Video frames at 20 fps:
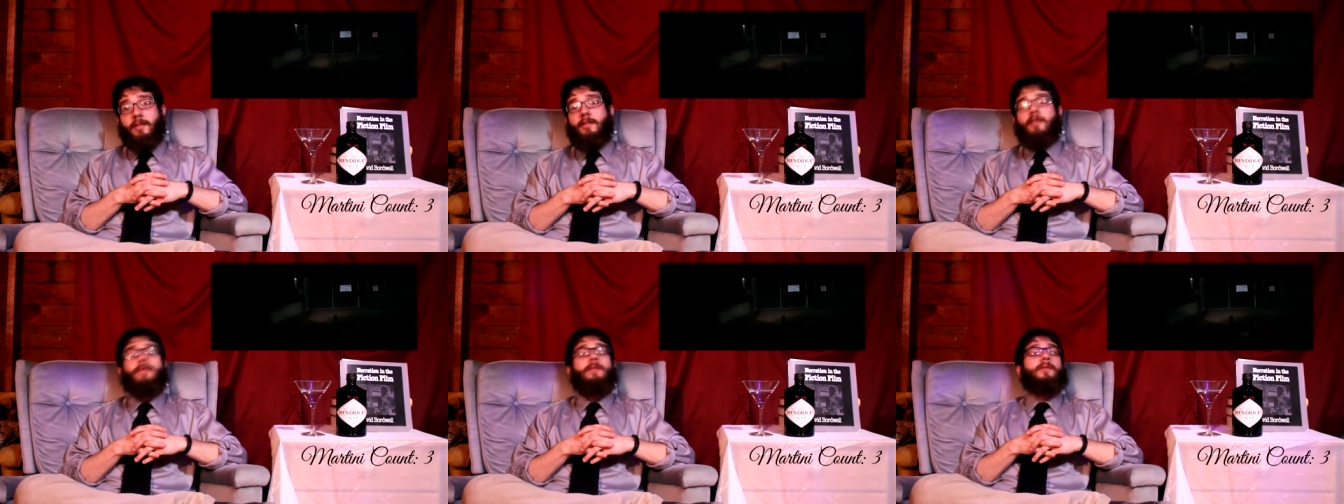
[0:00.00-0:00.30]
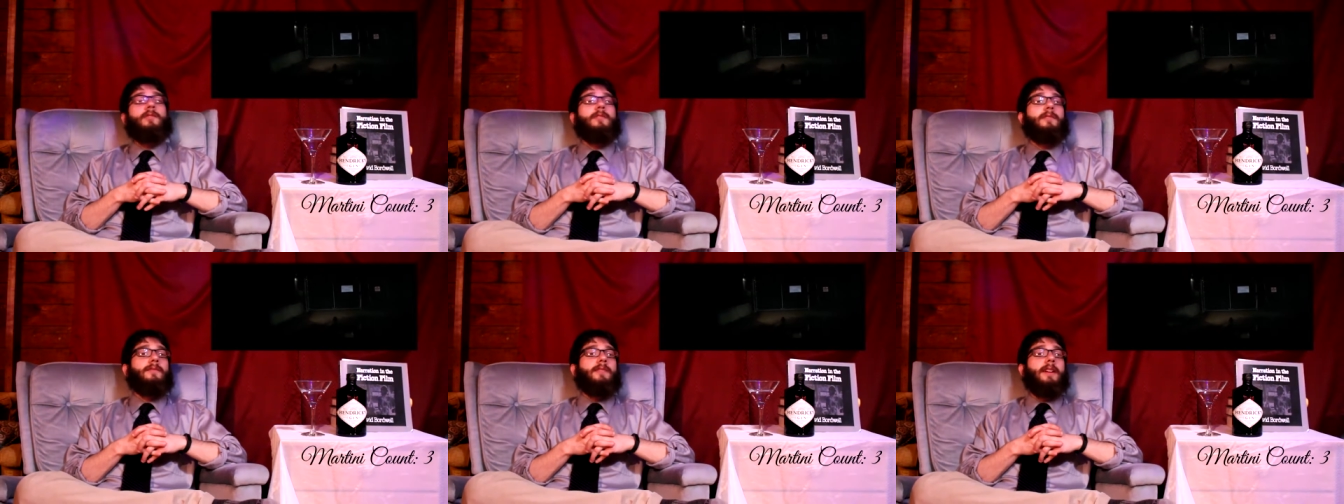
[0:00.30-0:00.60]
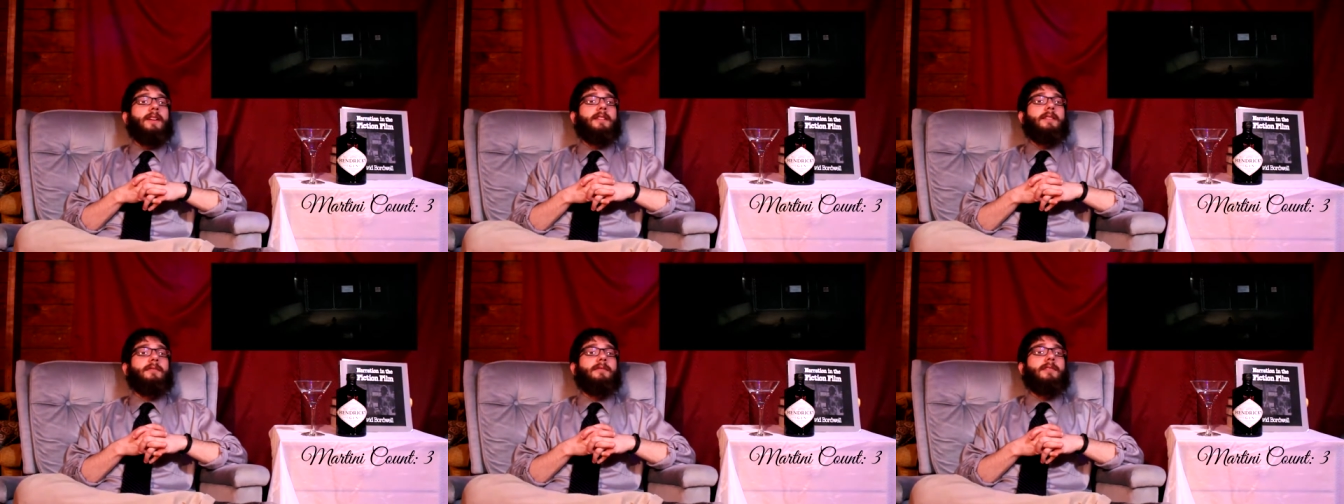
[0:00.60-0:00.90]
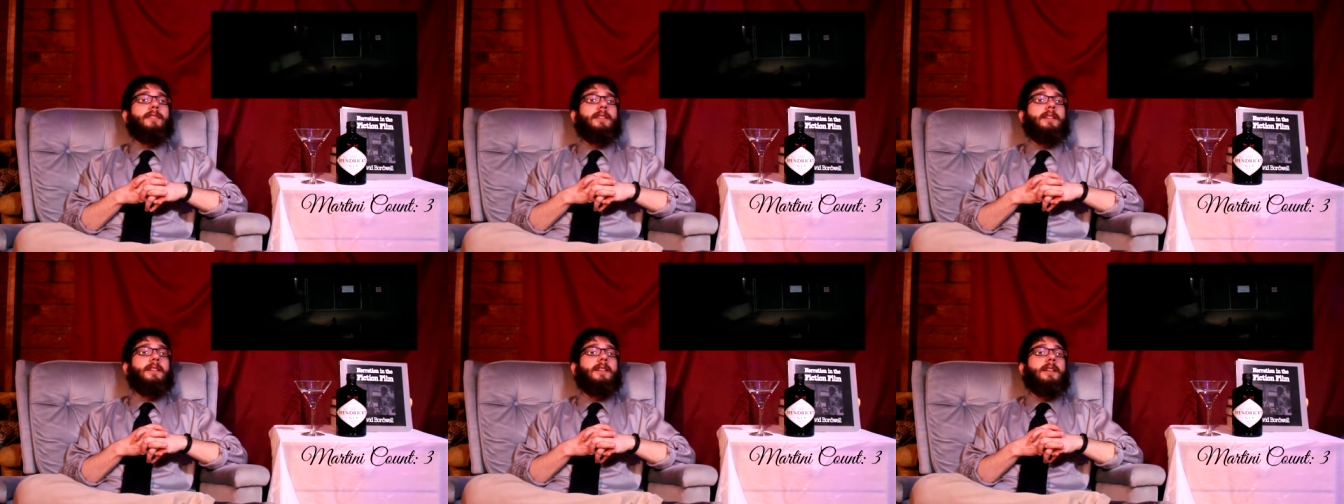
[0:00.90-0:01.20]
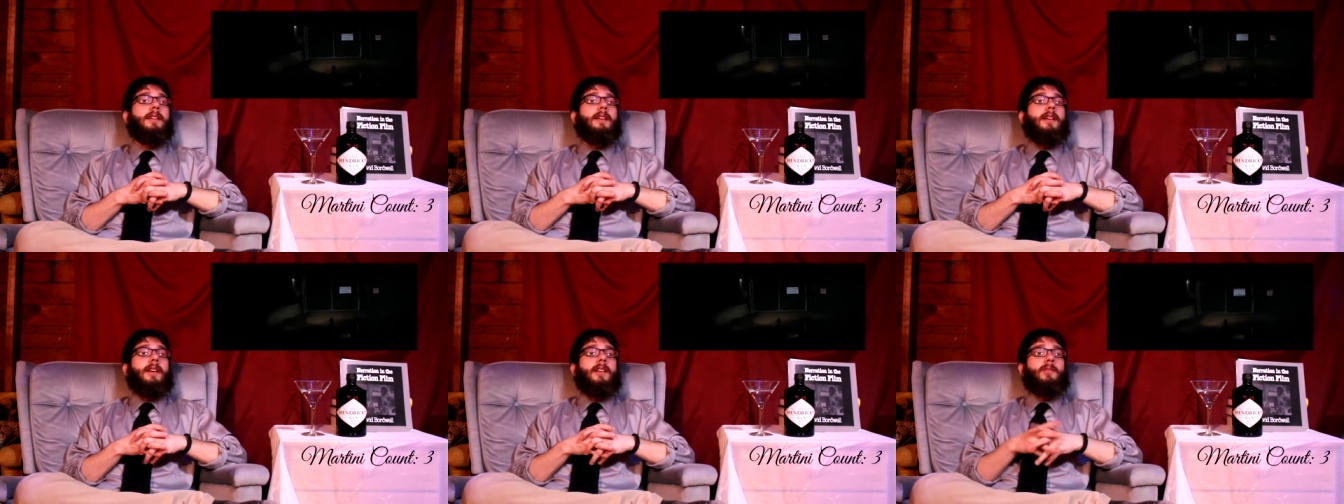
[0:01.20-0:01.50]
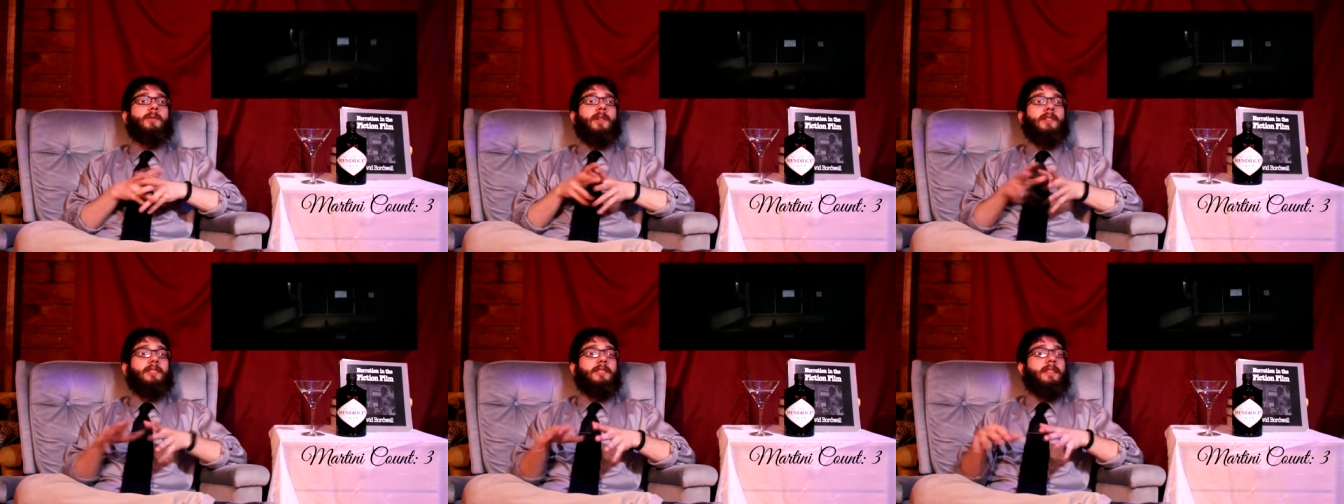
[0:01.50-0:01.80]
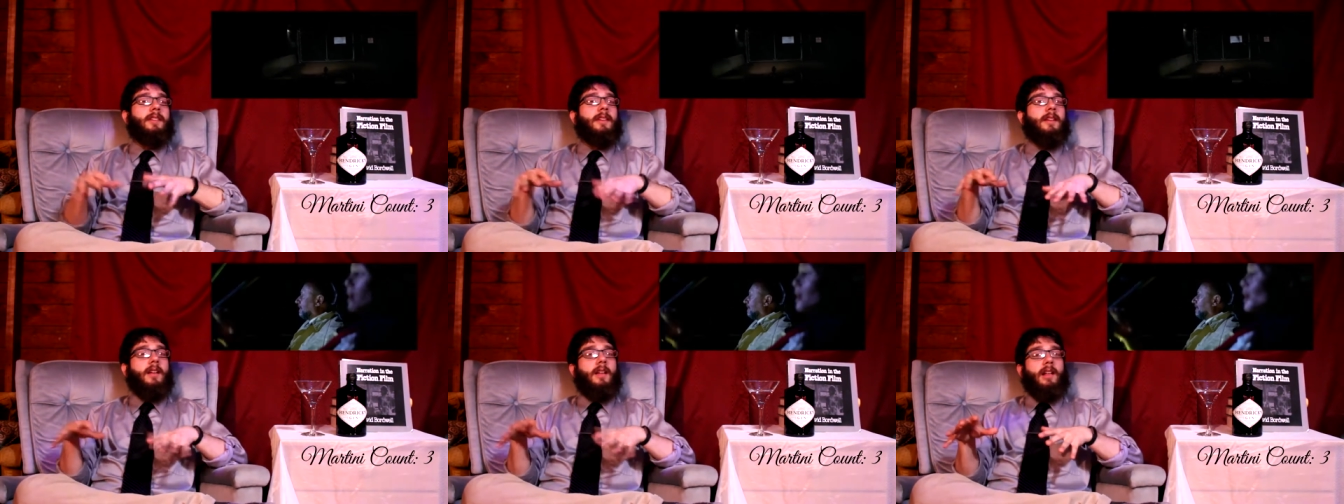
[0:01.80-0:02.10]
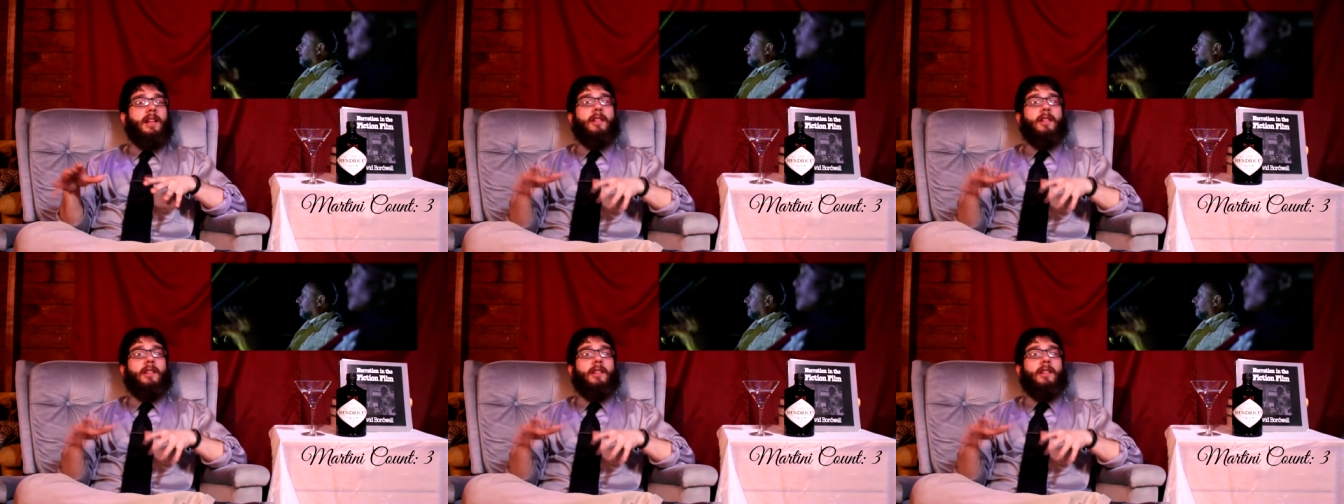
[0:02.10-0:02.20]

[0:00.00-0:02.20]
is used effectively, as well as the